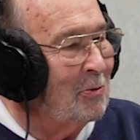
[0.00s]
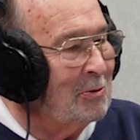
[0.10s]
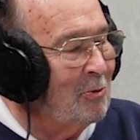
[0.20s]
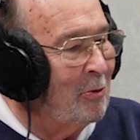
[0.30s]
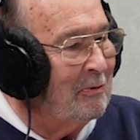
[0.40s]
we,
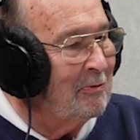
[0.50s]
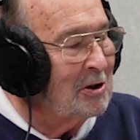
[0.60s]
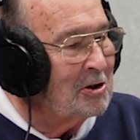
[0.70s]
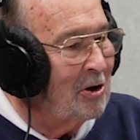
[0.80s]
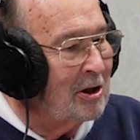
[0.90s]
when we
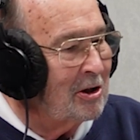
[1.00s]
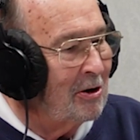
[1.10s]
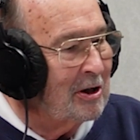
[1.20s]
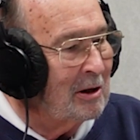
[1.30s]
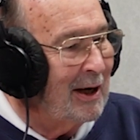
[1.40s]
first started
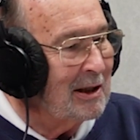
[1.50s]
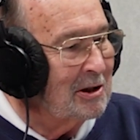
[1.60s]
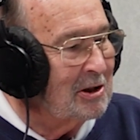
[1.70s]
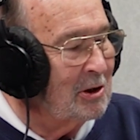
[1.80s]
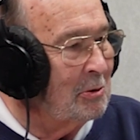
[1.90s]
talking about
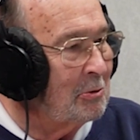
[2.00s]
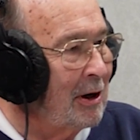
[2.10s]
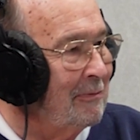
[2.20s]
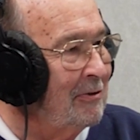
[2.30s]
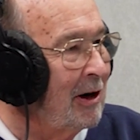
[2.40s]
this too, we were
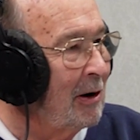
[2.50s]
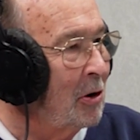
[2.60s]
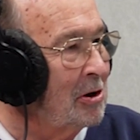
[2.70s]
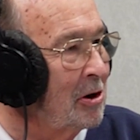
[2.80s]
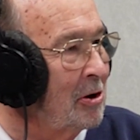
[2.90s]
trying to figure out what to